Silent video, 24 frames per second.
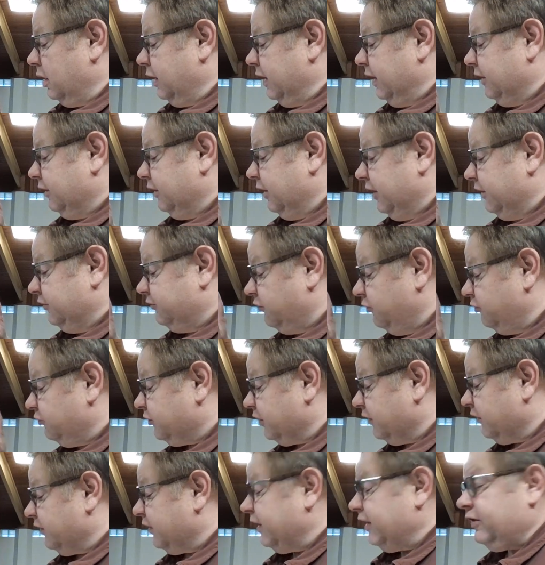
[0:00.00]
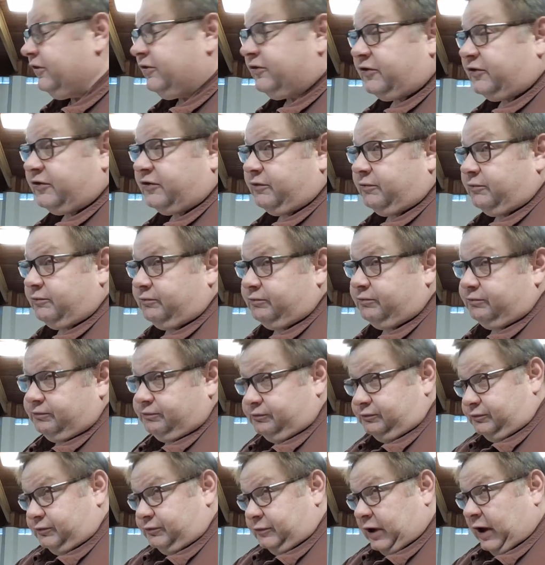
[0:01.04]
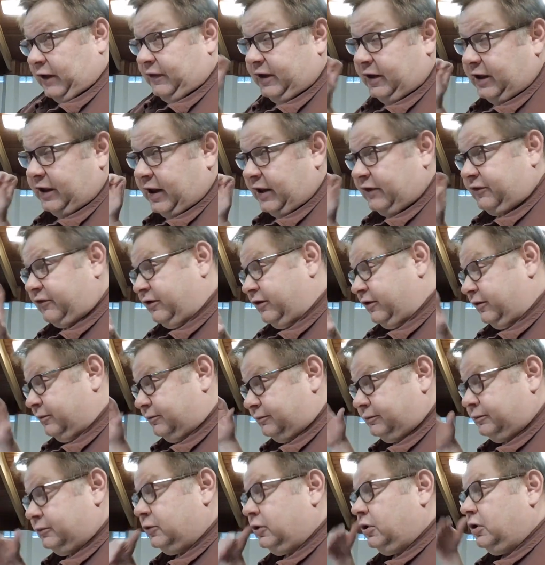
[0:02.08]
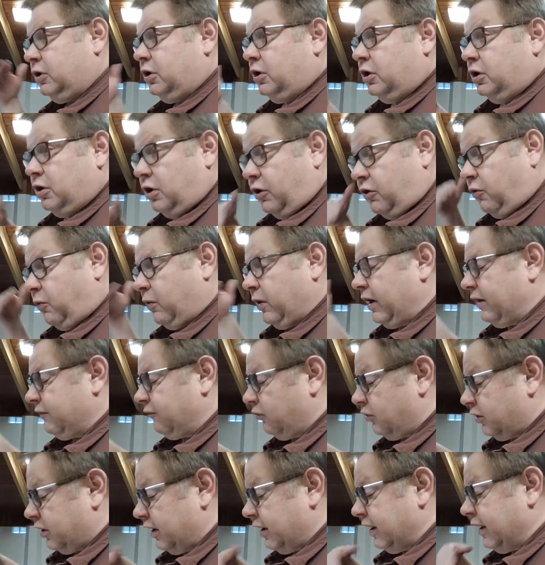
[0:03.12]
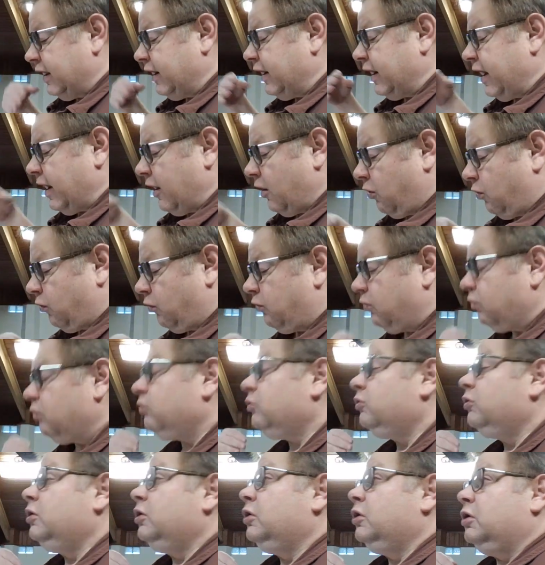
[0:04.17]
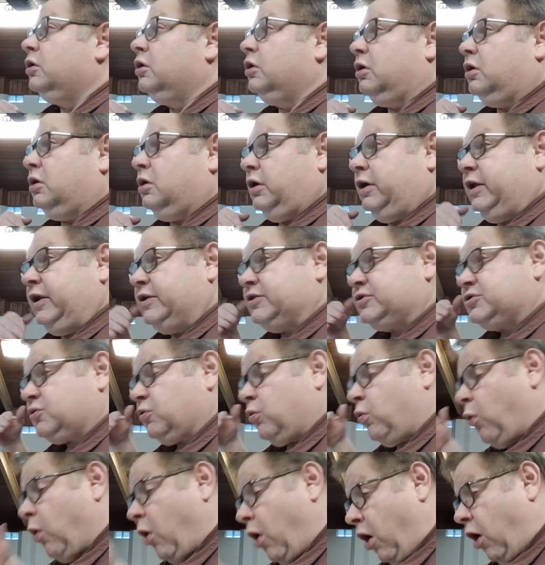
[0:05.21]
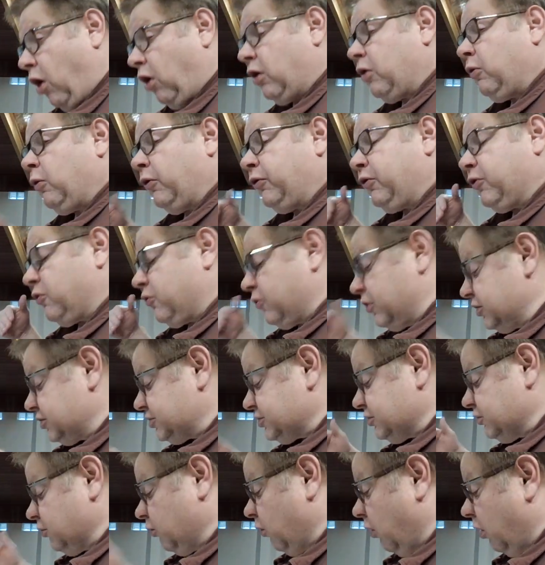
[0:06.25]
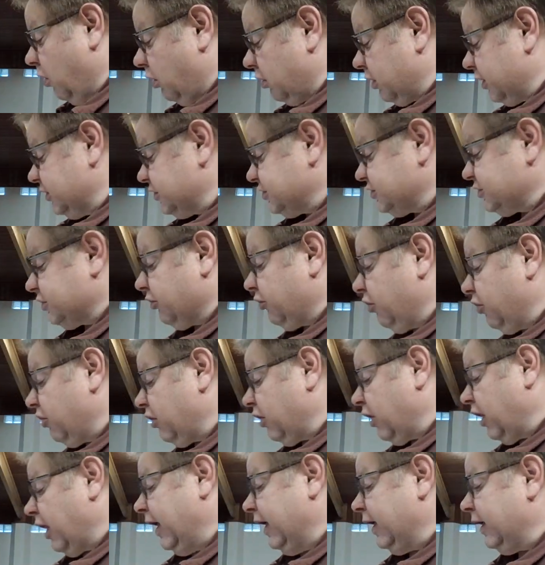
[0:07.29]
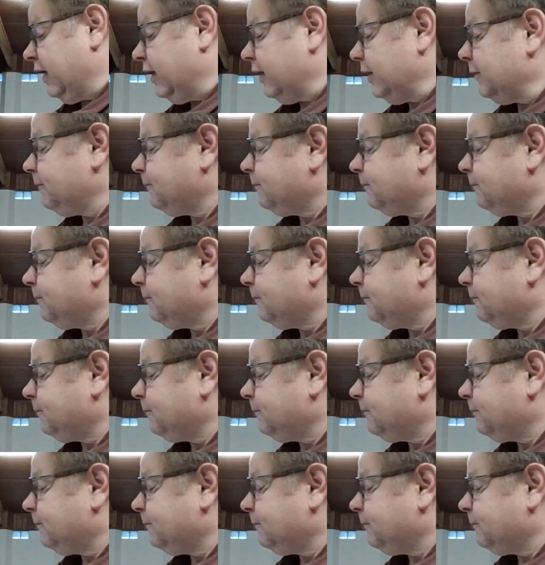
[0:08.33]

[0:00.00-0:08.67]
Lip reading: he's using these, I think, as another way of looking at how it is to walk, what the Christian walk is to look like.